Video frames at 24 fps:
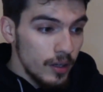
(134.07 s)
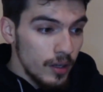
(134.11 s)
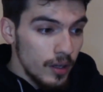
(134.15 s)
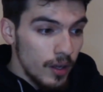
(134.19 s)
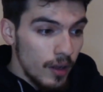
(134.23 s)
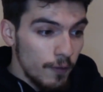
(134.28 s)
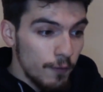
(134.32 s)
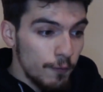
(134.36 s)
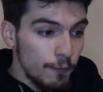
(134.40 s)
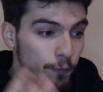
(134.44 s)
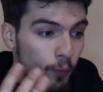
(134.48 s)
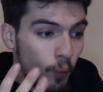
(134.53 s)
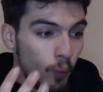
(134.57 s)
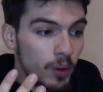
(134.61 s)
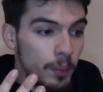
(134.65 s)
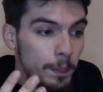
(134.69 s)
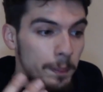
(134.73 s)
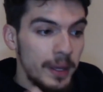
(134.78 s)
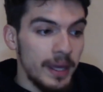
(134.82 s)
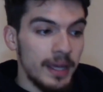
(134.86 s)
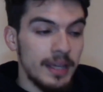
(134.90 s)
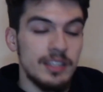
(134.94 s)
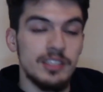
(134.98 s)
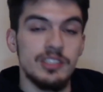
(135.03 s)
4
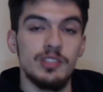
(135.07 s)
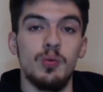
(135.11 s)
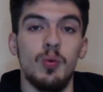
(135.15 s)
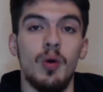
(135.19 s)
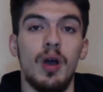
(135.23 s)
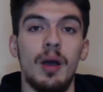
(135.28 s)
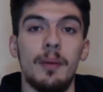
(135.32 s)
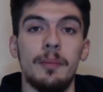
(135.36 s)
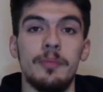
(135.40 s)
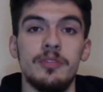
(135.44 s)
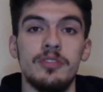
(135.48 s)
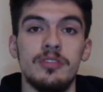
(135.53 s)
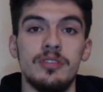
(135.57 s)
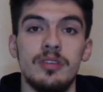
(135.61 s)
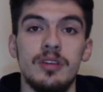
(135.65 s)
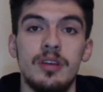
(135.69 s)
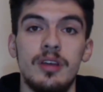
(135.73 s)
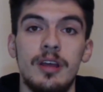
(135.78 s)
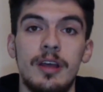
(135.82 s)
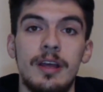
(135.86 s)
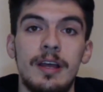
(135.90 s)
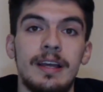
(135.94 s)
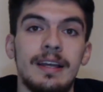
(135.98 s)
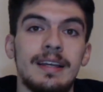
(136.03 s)
pick swaps.
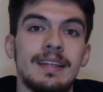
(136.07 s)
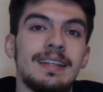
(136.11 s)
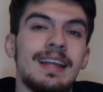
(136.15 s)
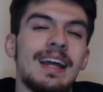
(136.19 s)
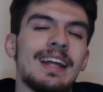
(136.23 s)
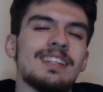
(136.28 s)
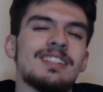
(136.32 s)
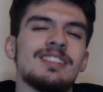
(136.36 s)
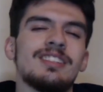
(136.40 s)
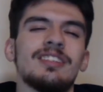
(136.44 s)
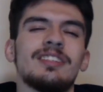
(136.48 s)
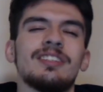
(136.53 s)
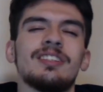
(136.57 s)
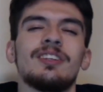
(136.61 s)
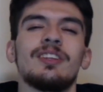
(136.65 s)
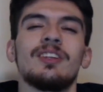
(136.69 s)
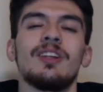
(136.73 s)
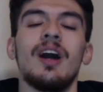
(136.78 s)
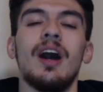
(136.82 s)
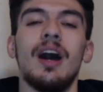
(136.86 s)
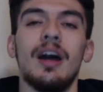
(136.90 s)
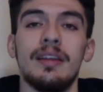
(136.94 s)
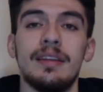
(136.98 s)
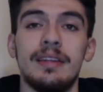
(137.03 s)
That's a
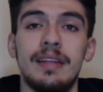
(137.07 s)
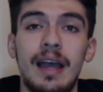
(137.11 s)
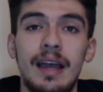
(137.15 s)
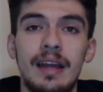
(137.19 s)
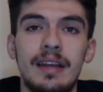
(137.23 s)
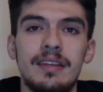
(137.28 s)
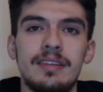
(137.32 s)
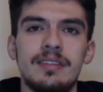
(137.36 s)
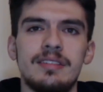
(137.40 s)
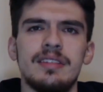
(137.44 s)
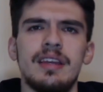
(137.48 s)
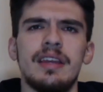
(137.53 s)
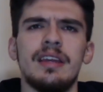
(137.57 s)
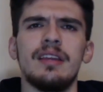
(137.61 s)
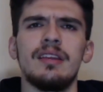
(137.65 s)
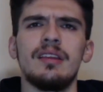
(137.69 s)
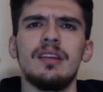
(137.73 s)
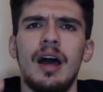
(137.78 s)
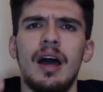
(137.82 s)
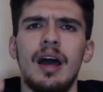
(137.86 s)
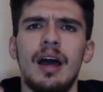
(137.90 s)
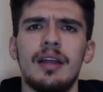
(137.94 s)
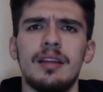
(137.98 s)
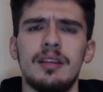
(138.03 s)
lot. That is a
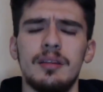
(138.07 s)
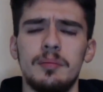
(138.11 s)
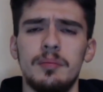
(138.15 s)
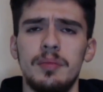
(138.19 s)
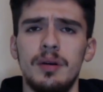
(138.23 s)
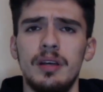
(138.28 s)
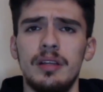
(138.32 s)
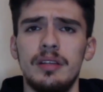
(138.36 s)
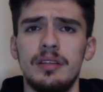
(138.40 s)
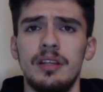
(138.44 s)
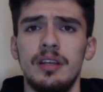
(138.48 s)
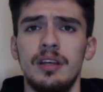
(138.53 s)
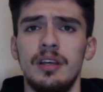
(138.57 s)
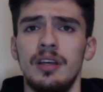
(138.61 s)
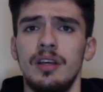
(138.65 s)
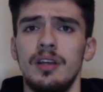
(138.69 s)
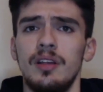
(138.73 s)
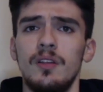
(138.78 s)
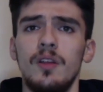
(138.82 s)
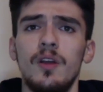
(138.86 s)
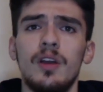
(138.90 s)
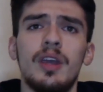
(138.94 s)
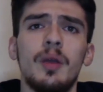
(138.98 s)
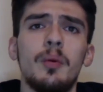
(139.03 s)
lot. But
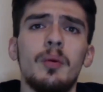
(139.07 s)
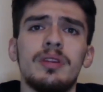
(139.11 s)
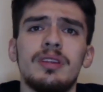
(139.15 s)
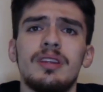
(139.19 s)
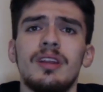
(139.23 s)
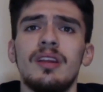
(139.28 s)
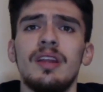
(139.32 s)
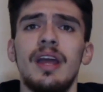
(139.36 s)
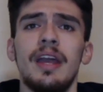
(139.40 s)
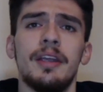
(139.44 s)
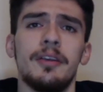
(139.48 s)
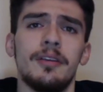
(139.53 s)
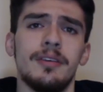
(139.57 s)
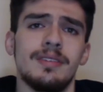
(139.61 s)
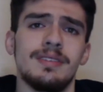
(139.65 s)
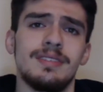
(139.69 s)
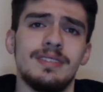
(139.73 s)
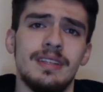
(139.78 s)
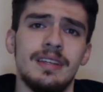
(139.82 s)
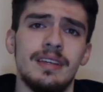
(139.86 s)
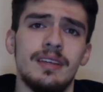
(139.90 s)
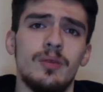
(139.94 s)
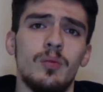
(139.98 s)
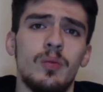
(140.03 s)
look at what the Lakers
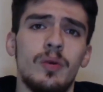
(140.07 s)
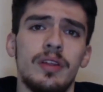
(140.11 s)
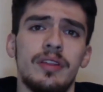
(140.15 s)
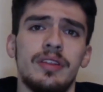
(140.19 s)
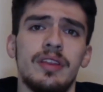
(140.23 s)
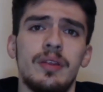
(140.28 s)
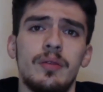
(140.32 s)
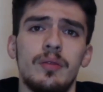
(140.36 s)
did with